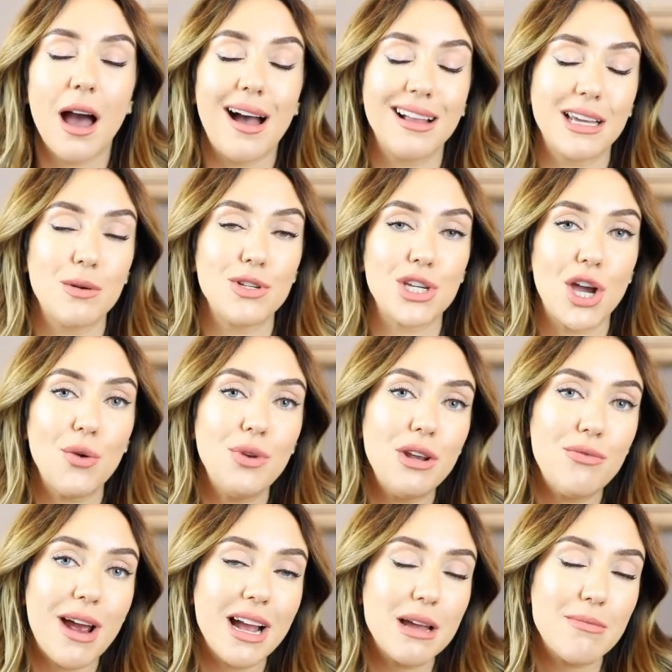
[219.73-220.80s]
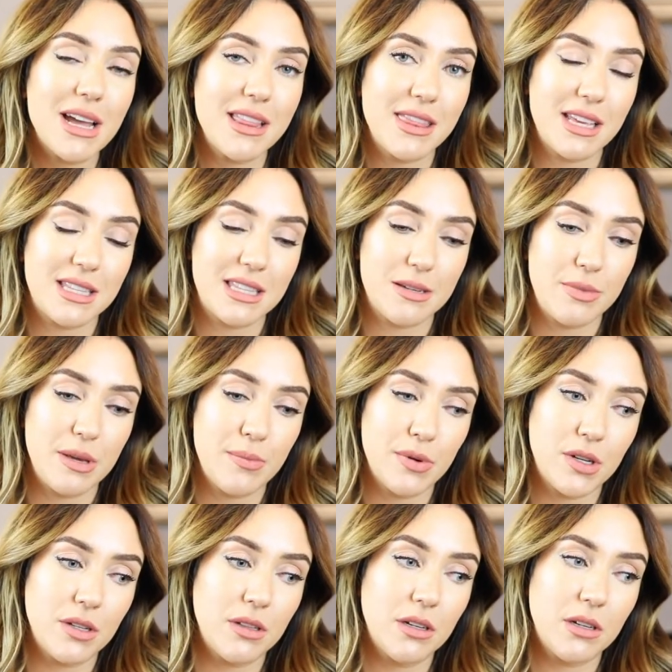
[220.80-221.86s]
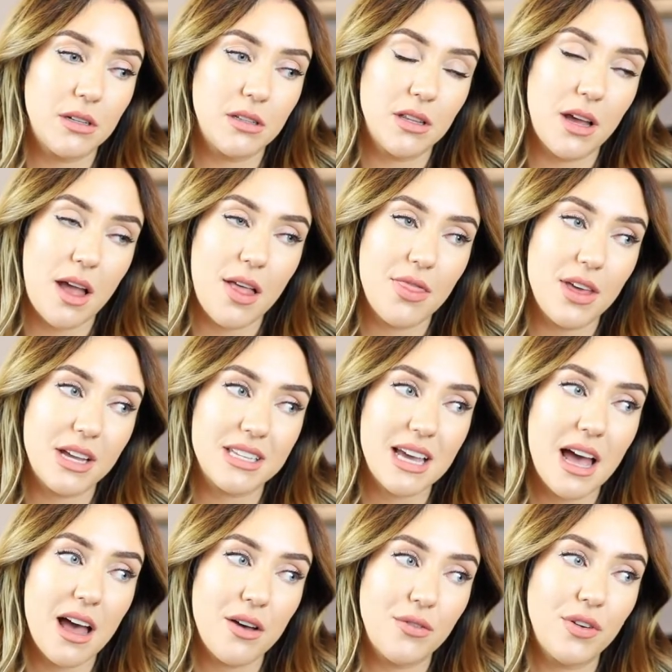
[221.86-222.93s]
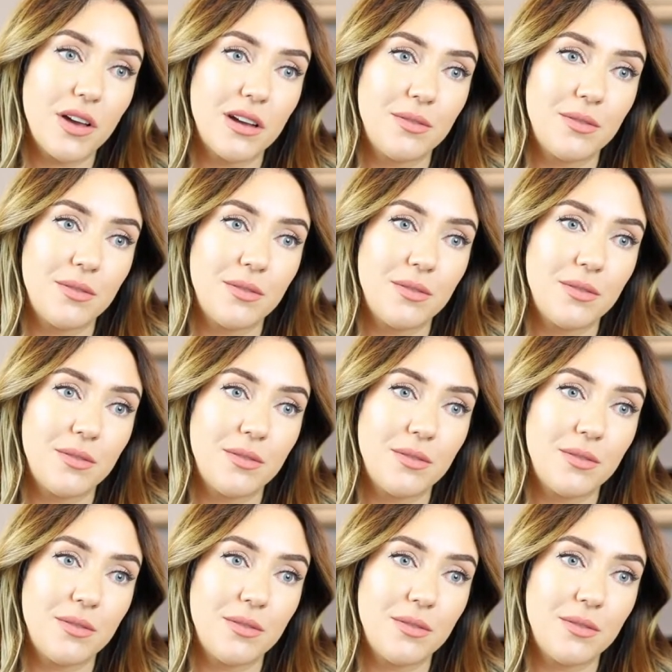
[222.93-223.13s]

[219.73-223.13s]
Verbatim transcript: and I would only recommend this to people that have